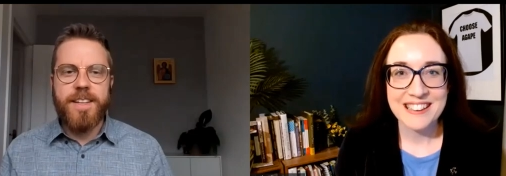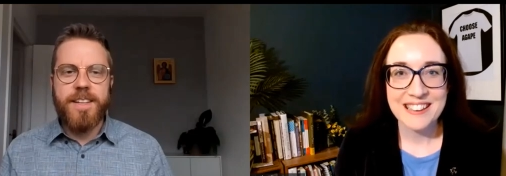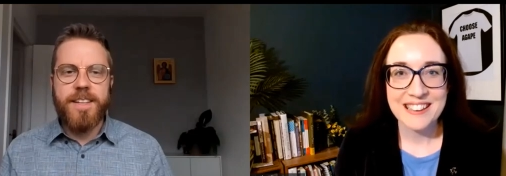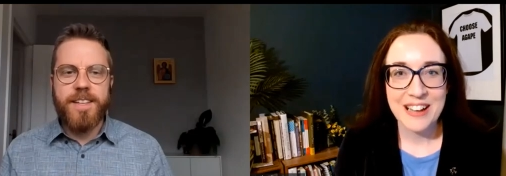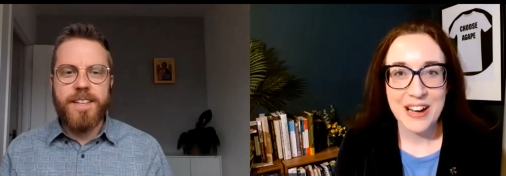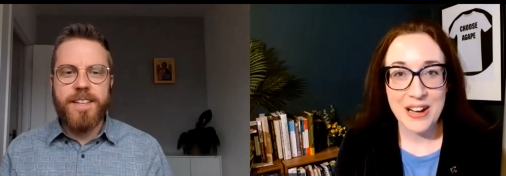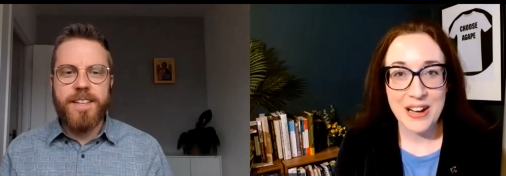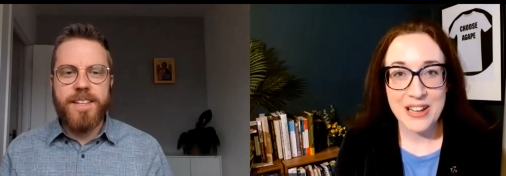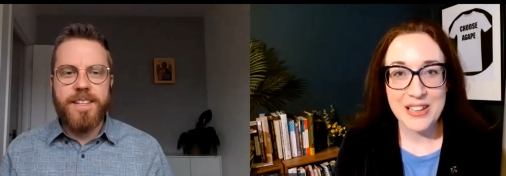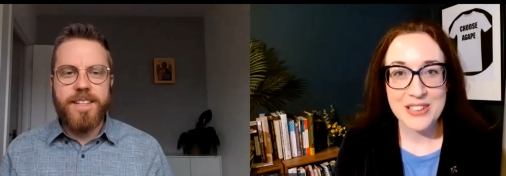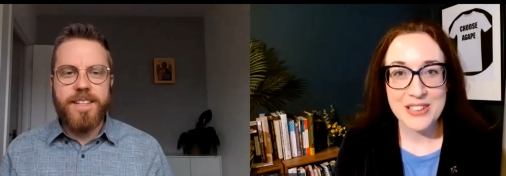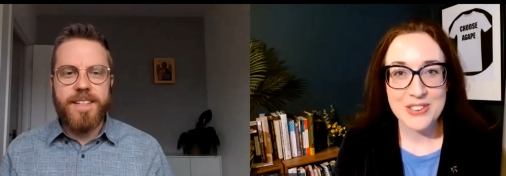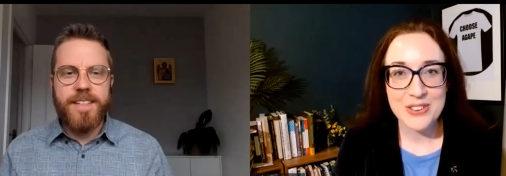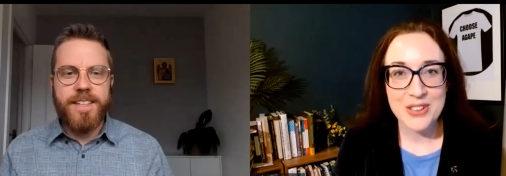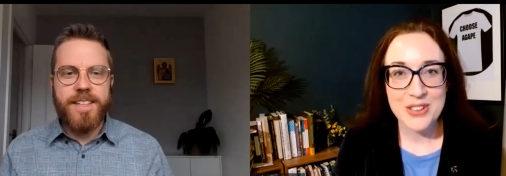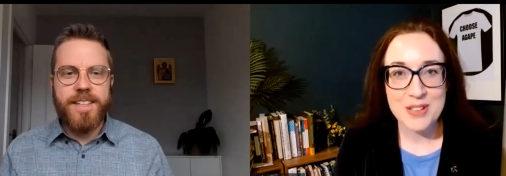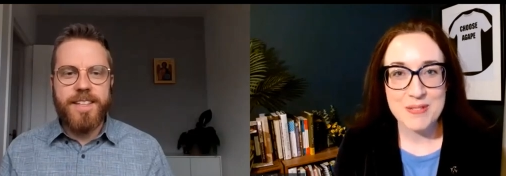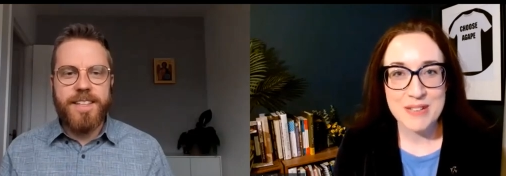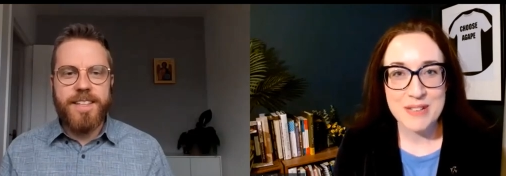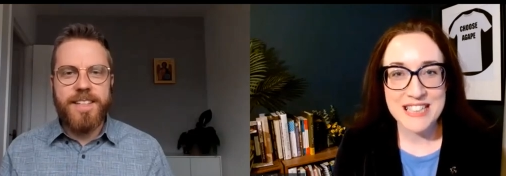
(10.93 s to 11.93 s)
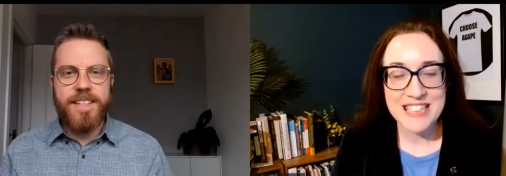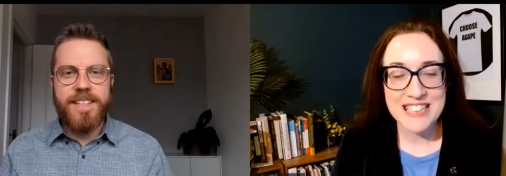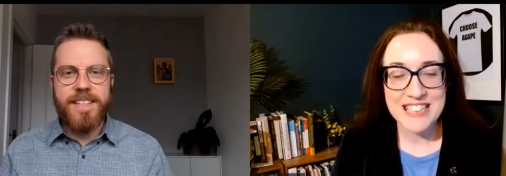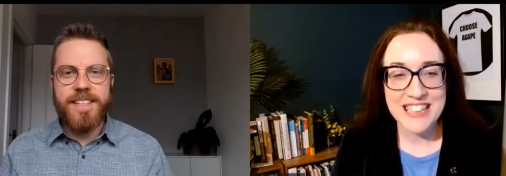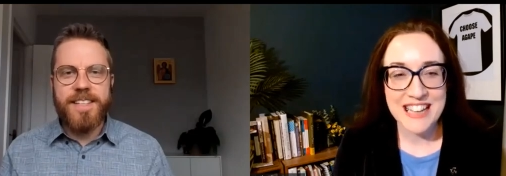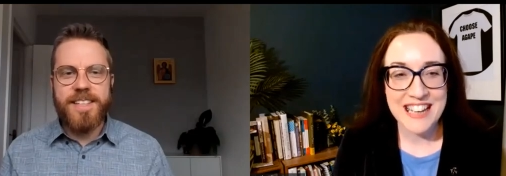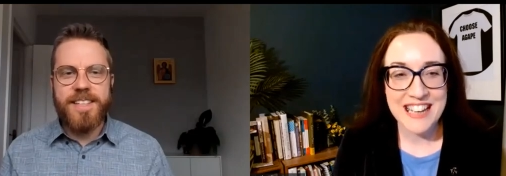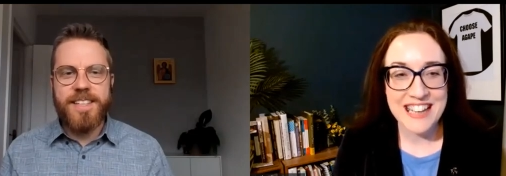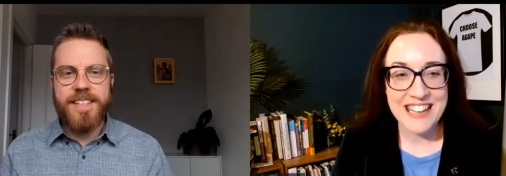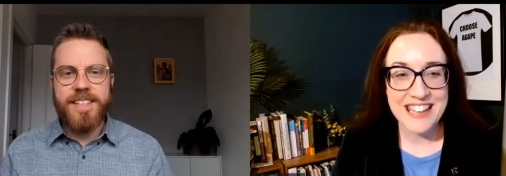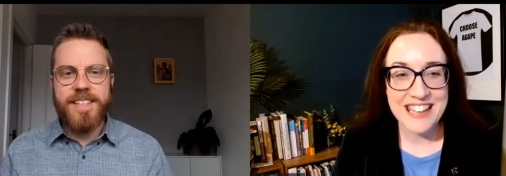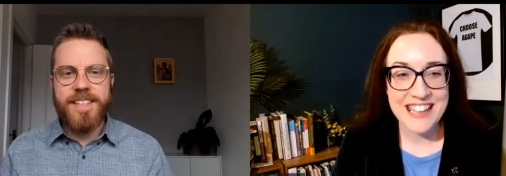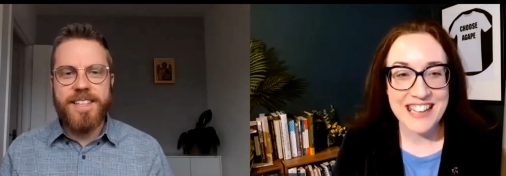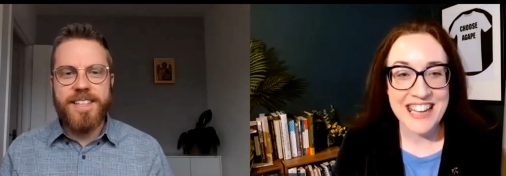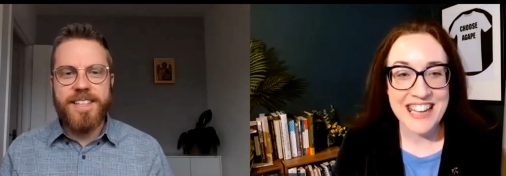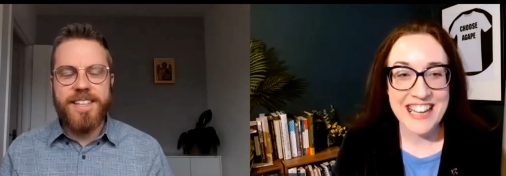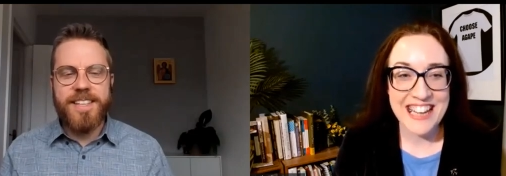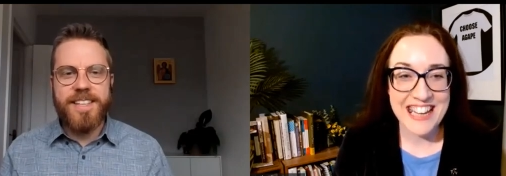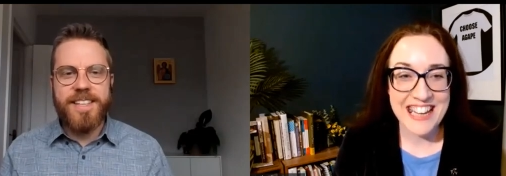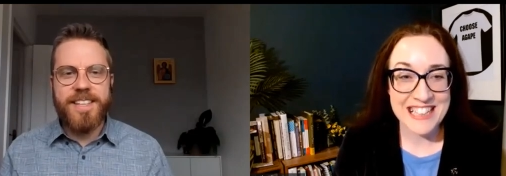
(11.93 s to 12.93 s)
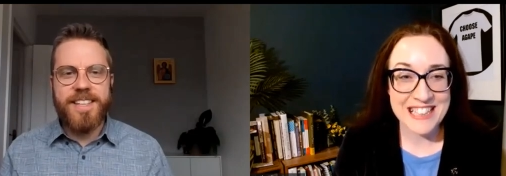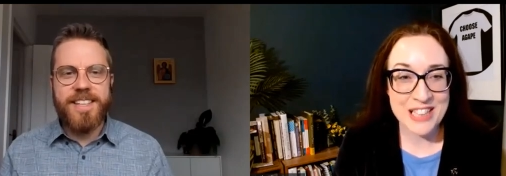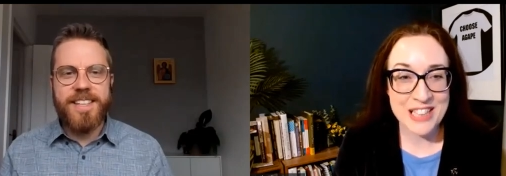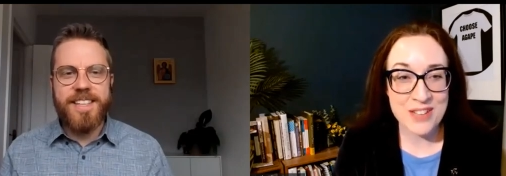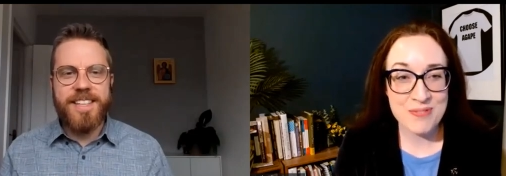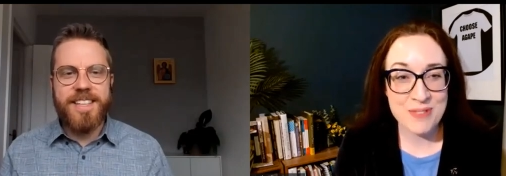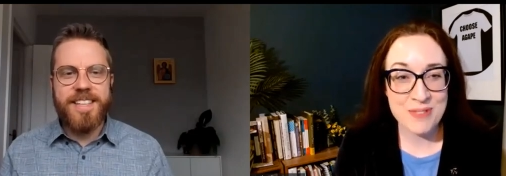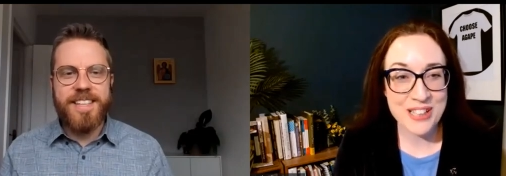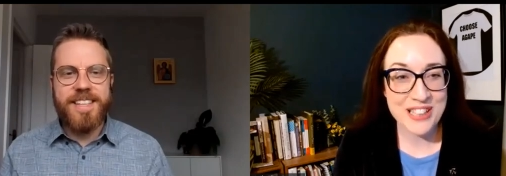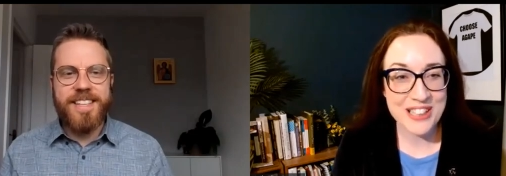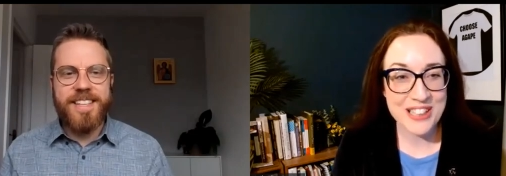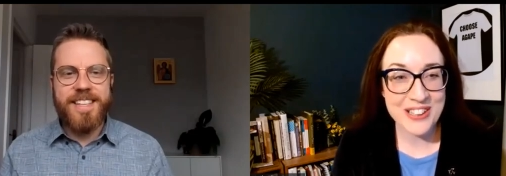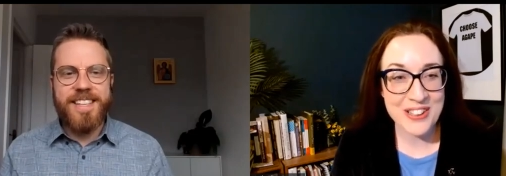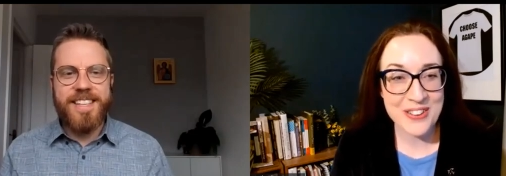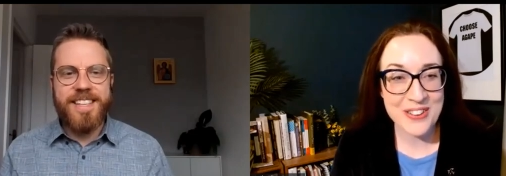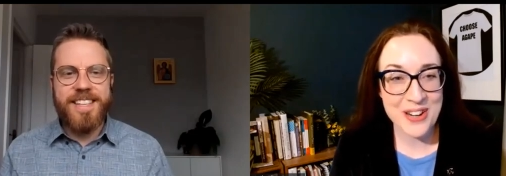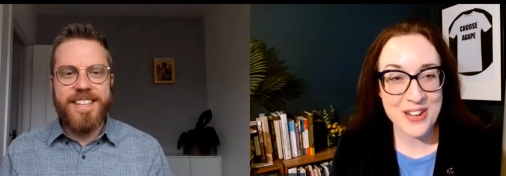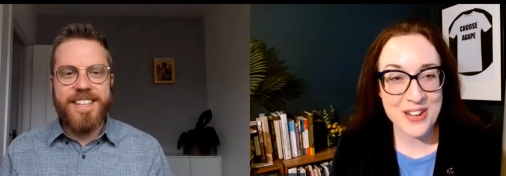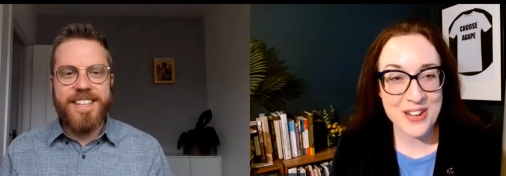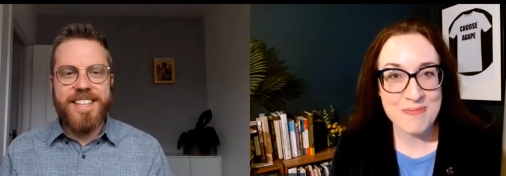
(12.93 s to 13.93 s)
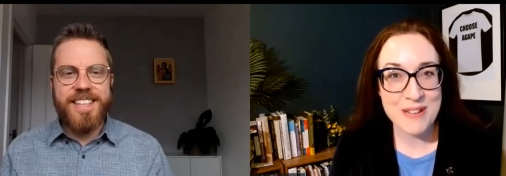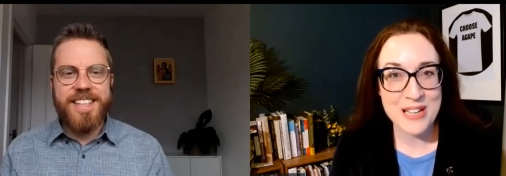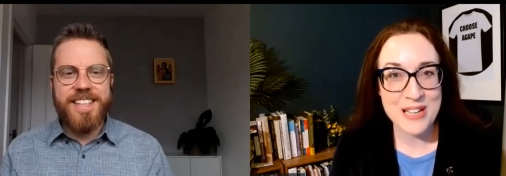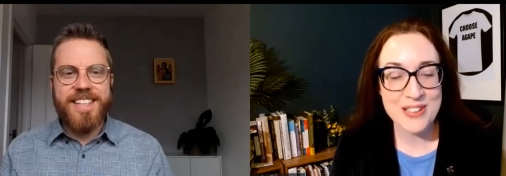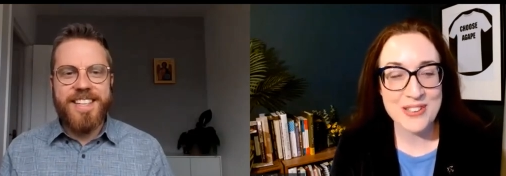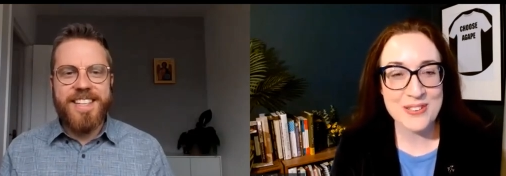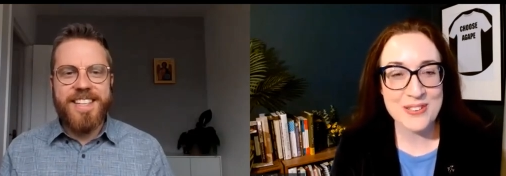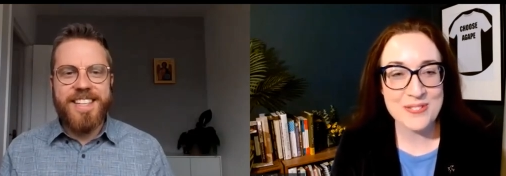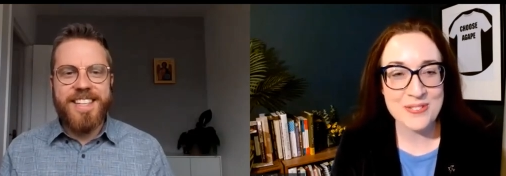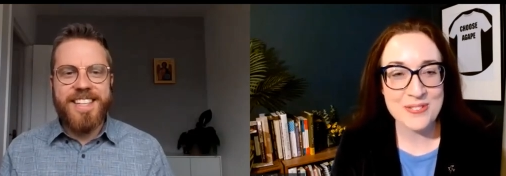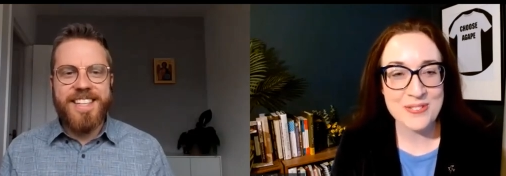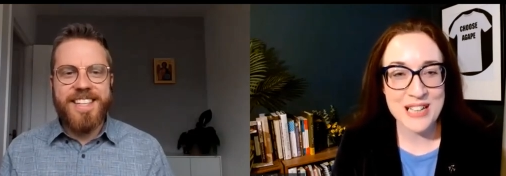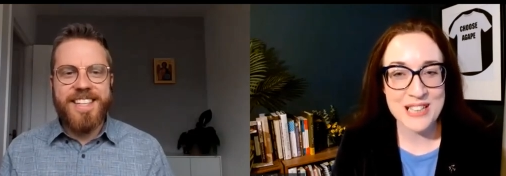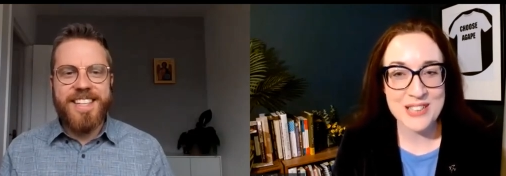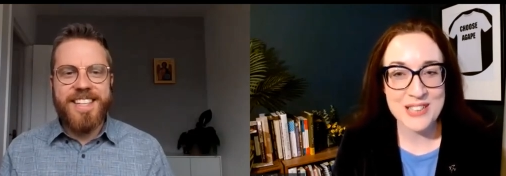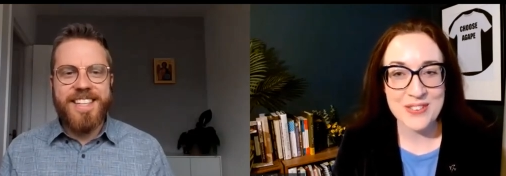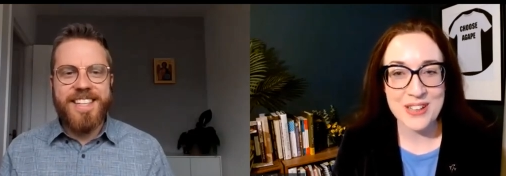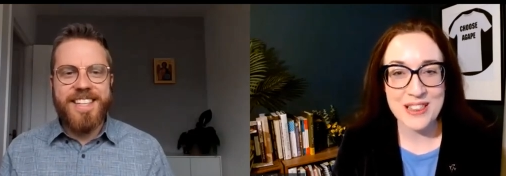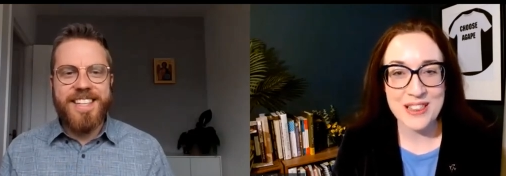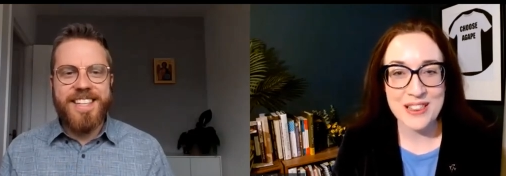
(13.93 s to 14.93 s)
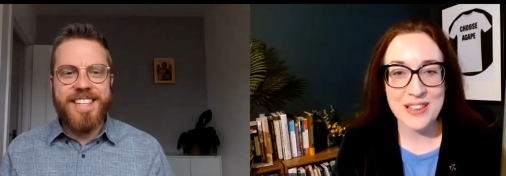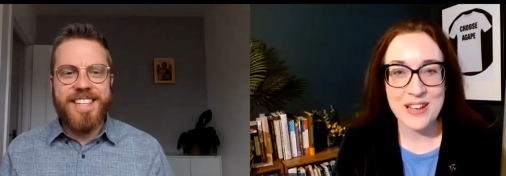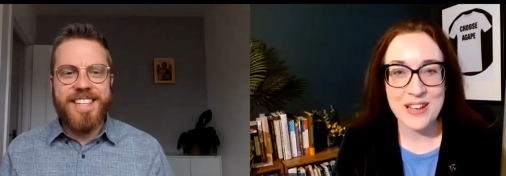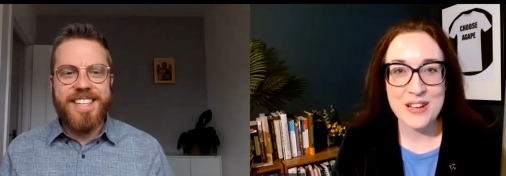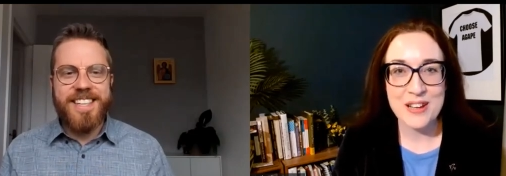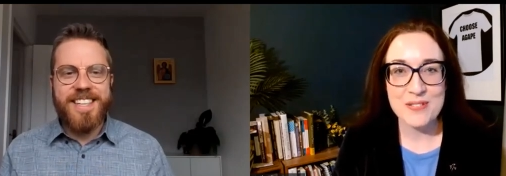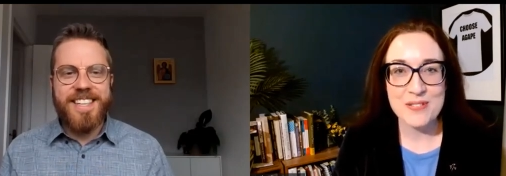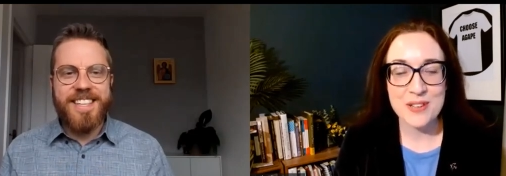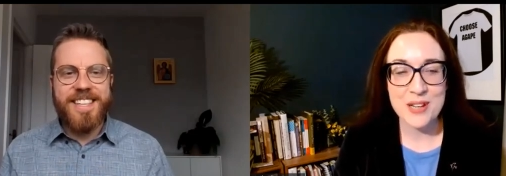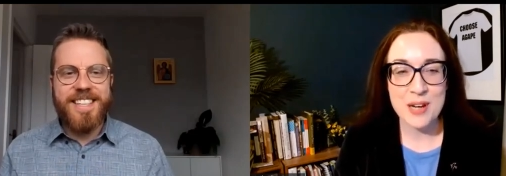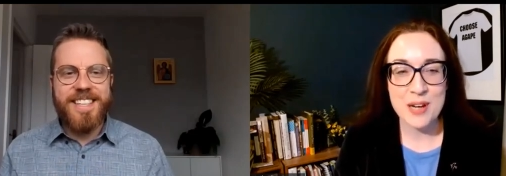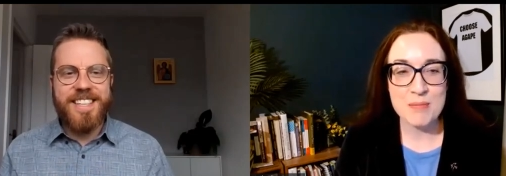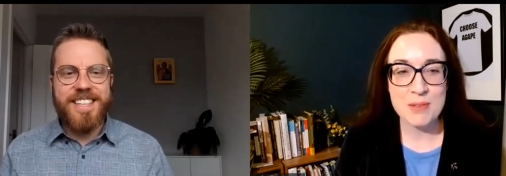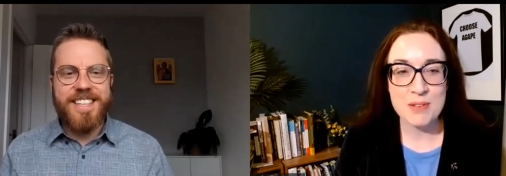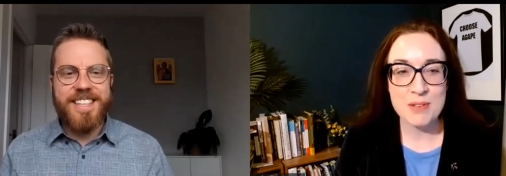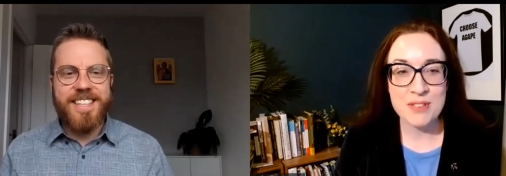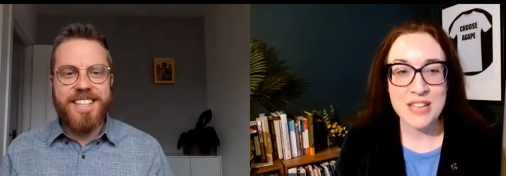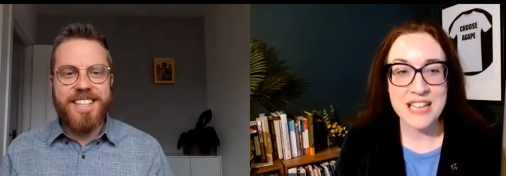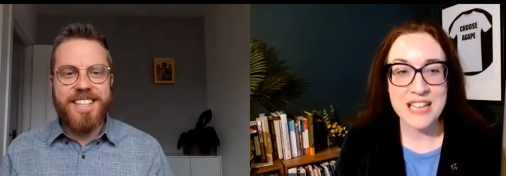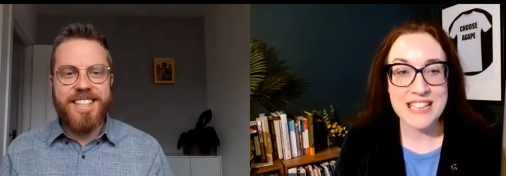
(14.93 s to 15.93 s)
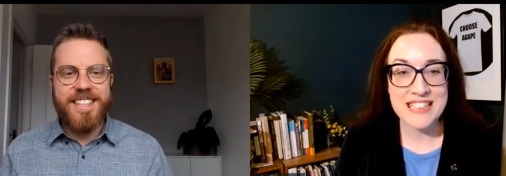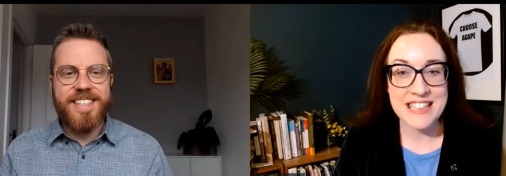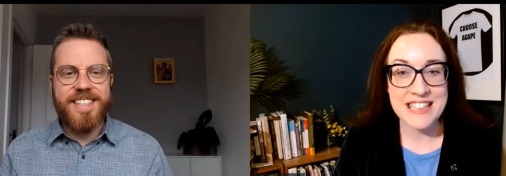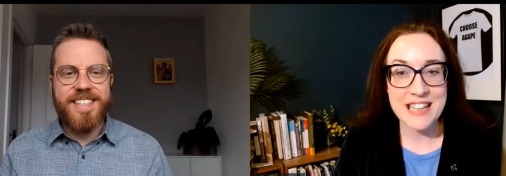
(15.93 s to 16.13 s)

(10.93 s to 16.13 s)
Speaker 1: Hi, and joining me today is someone who I've been good friends with for a number of years.